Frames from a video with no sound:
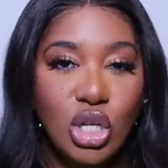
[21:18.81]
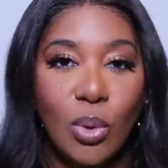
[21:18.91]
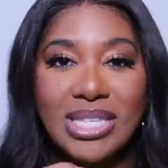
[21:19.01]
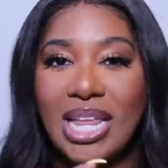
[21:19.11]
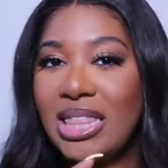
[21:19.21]

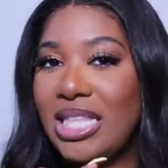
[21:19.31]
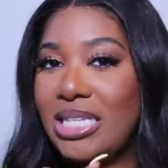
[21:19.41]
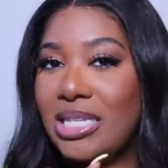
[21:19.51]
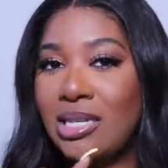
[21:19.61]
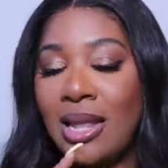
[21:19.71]
So it's like
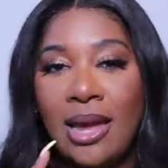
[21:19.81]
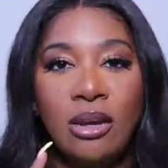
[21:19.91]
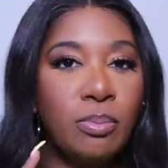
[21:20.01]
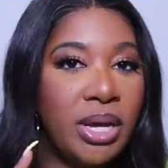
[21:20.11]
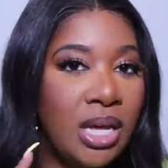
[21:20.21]
this
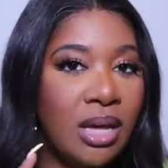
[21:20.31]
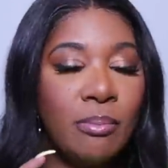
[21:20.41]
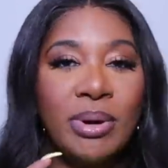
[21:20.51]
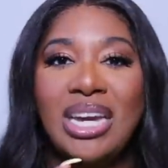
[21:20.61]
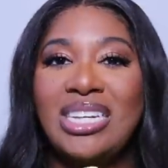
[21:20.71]
slight pink,
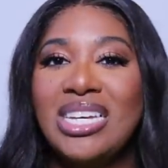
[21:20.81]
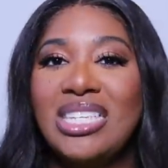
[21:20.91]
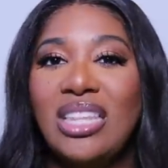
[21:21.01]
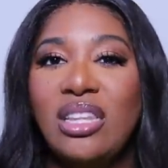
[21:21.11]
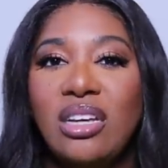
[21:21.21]
but it
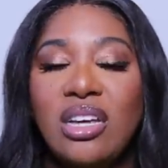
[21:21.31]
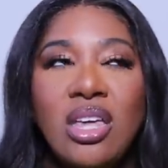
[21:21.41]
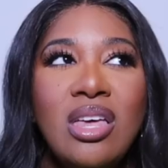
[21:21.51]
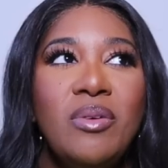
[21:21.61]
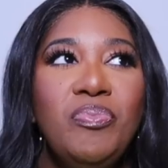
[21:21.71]
doesn't look
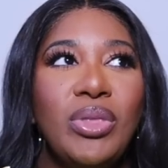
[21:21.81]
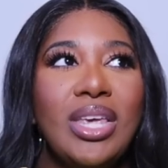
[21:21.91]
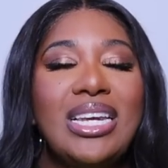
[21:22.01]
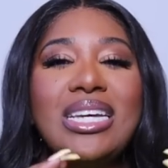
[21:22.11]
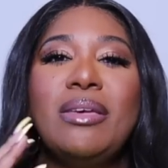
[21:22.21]

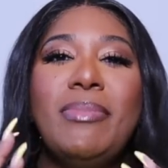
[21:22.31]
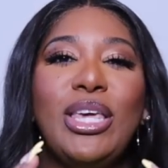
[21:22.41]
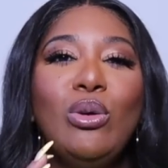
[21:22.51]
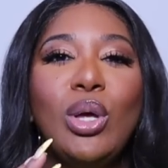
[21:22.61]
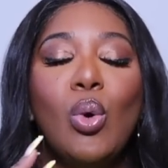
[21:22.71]
it doesn't
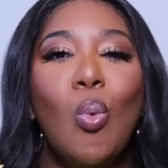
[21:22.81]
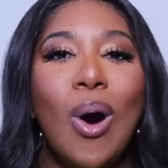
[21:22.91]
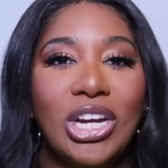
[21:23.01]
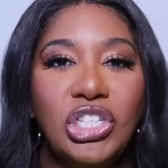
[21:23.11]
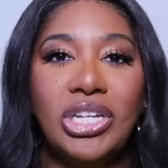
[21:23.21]
make you look
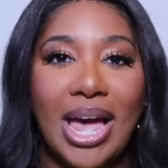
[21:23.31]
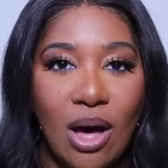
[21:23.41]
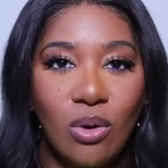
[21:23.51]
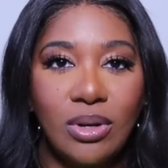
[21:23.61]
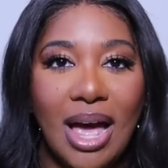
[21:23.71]
washed
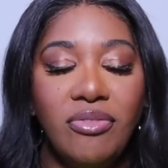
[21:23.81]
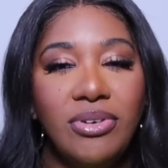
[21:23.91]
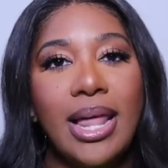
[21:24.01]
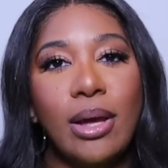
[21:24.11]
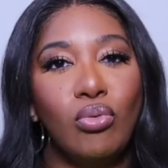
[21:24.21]
out. I
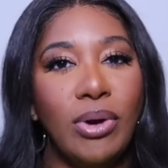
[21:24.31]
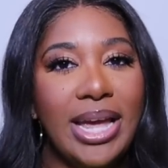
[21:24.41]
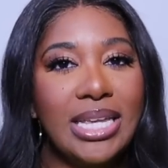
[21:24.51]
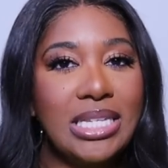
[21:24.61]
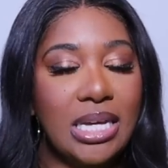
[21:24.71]
feel like
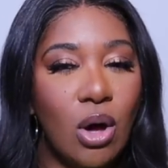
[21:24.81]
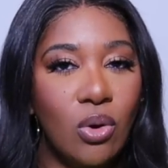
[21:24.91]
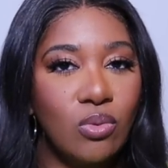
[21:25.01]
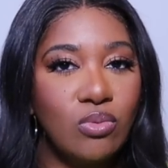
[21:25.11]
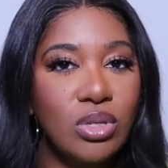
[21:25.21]
red
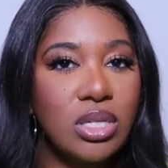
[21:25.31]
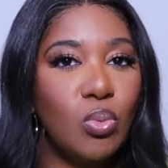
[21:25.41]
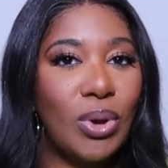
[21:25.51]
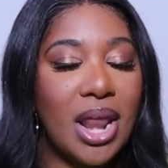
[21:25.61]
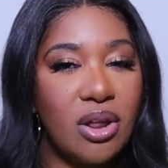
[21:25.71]
tones
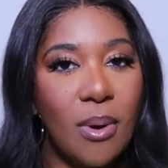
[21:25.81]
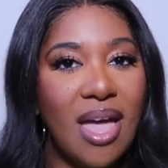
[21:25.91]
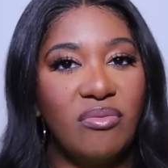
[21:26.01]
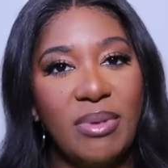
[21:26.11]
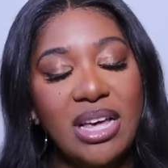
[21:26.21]
when I don't
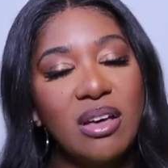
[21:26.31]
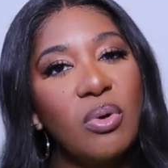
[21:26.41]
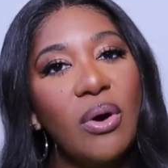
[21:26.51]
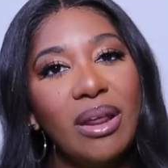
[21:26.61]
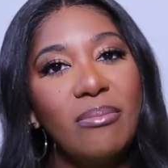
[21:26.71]
have makeup
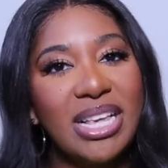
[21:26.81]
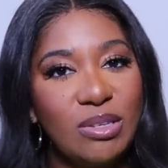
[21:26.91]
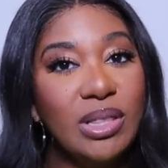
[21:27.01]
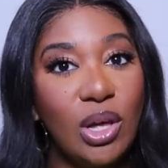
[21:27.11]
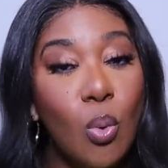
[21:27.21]
on, it makes
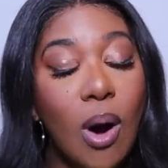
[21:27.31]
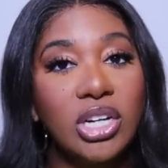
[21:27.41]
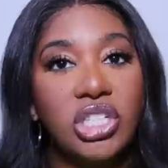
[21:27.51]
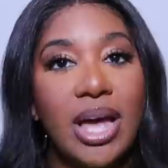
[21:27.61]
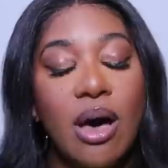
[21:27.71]
me look
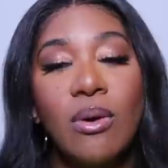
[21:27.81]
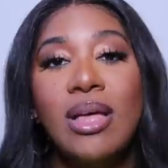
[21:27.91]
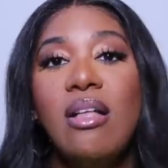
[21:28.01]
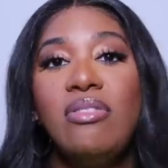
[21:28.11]
washed out.